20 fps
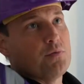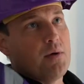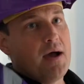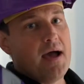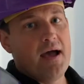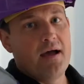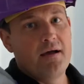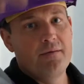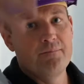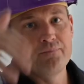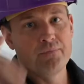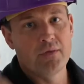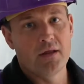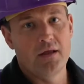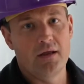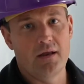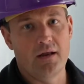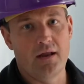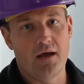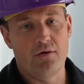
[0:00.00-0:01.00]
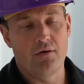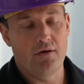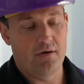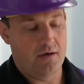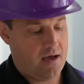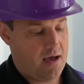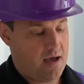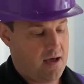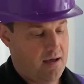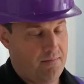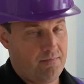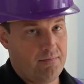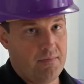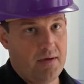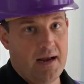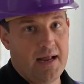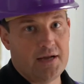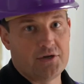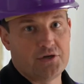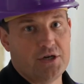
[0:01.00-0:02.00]
where, you know,
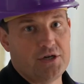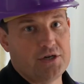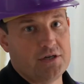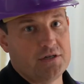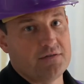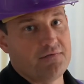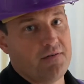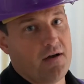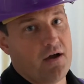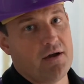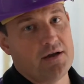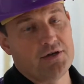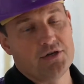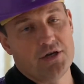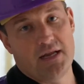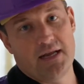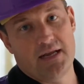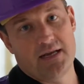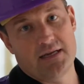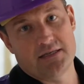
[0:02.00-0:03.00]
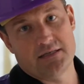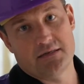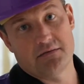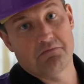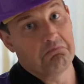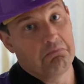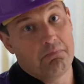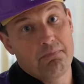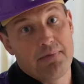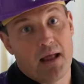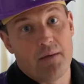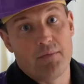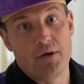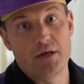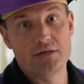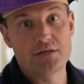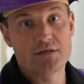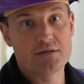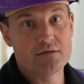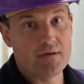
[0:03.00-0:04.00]
electricians, fire engineers,
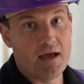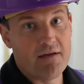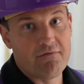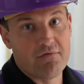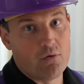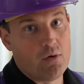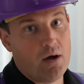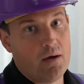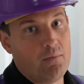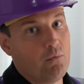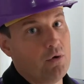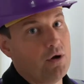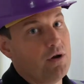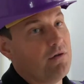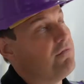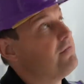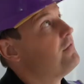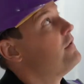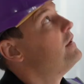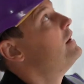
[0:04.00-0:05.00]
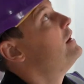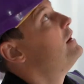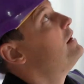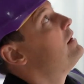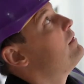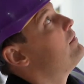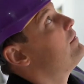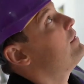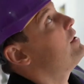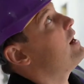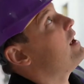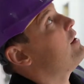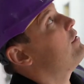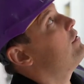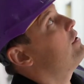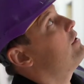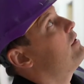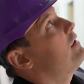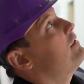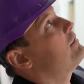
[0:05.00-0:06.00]
plumbers, everyone would have, you know,
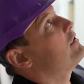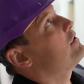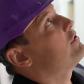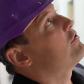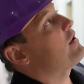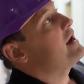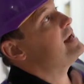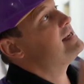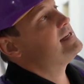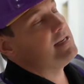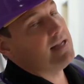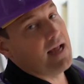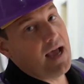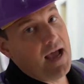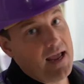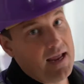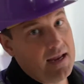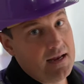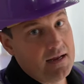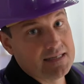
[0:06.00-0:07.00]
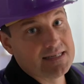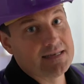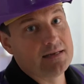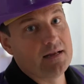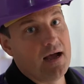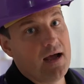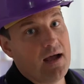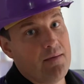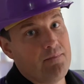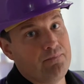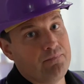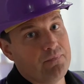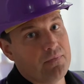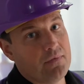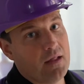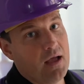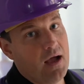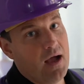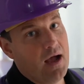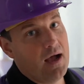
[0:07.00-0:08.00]
created a
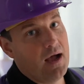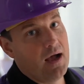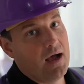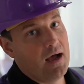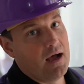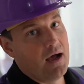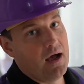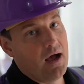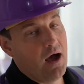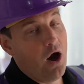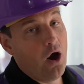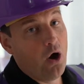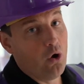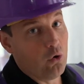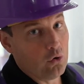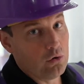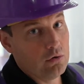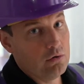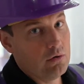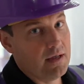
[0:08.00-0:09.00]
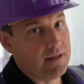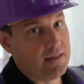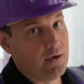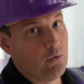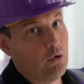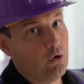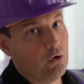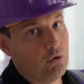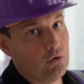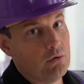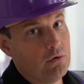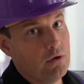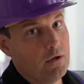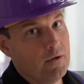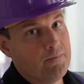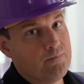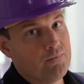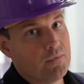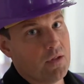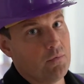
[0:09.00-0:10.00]
hole in the wall,
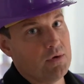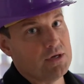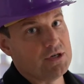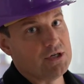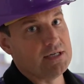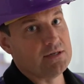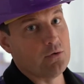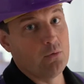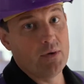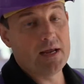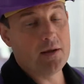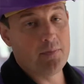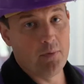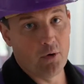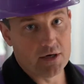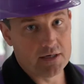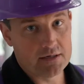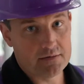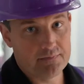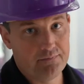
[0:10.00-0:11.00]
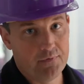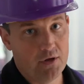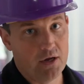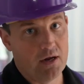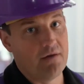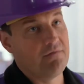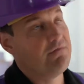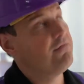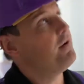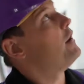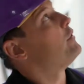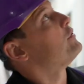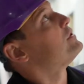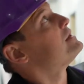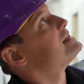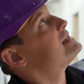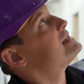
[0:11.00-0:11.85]
which is a weak point, you know, and fire would